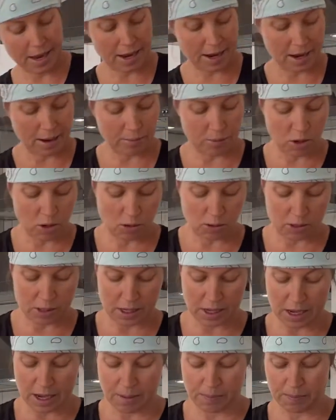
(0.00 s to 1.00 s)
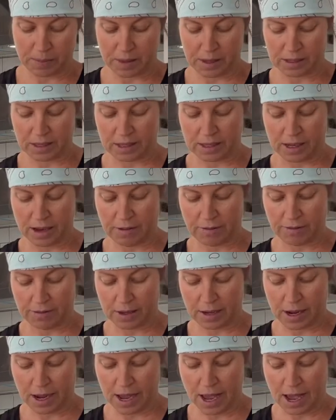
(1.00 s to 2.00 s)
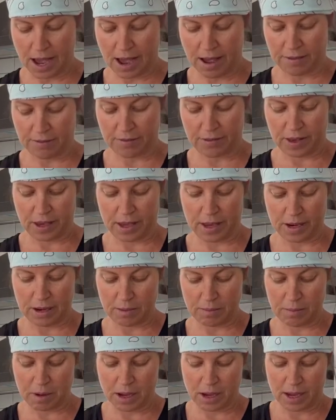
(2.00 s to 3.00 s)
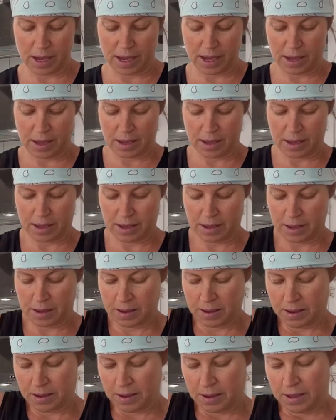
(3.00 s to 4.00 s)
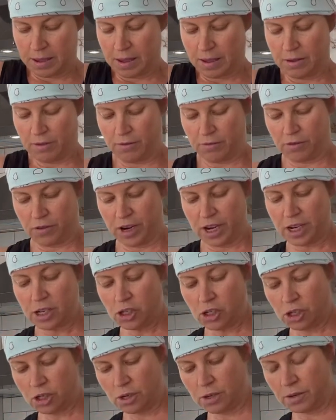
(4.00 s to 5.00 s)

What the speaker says: I'm using up the stuff that I have in my fridge.